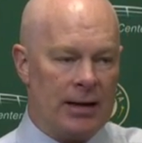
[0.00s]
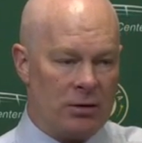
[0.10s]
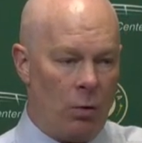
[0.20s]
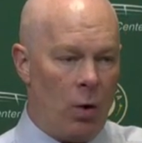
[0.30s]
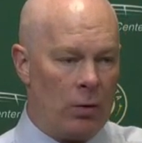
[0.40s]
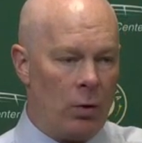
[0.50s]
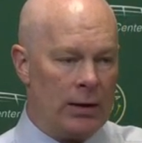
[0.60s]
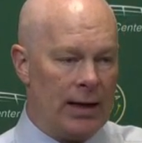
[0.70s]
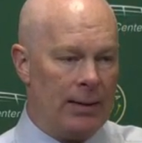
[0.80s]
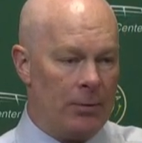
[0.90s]
and it's a
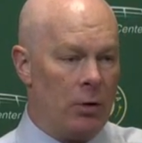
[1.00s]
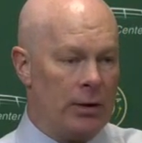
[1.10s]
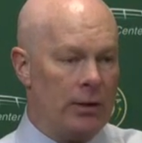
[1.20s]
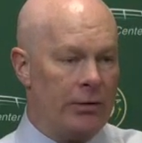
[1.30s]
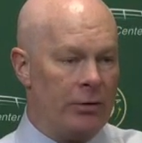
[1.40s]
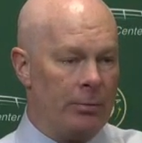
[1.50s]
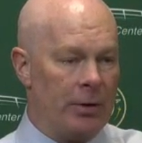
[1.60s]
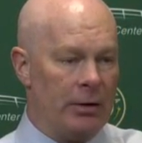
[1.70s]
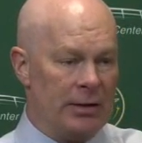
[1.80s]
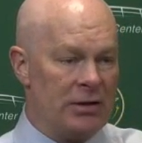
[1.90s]
1-1 game going into the
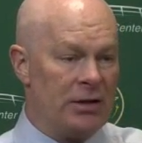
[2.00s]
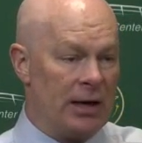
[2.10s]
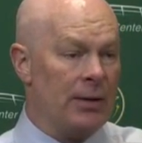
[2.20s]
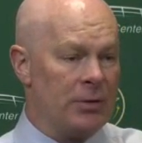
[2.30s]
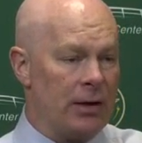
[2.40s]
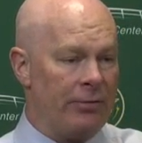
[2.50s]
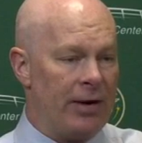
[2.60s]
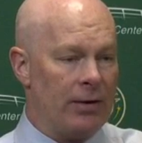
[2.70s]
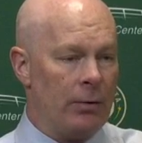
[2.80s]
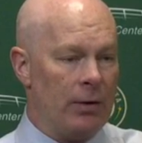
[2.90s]
third period. These are the games you got to
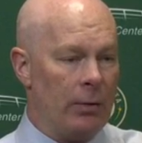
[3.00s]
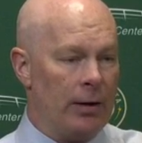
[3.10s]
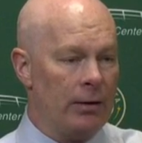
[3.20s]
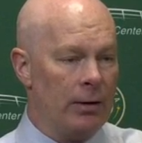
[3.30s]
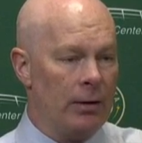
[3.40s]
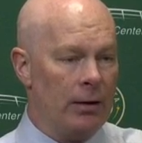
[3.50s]
find a way to win.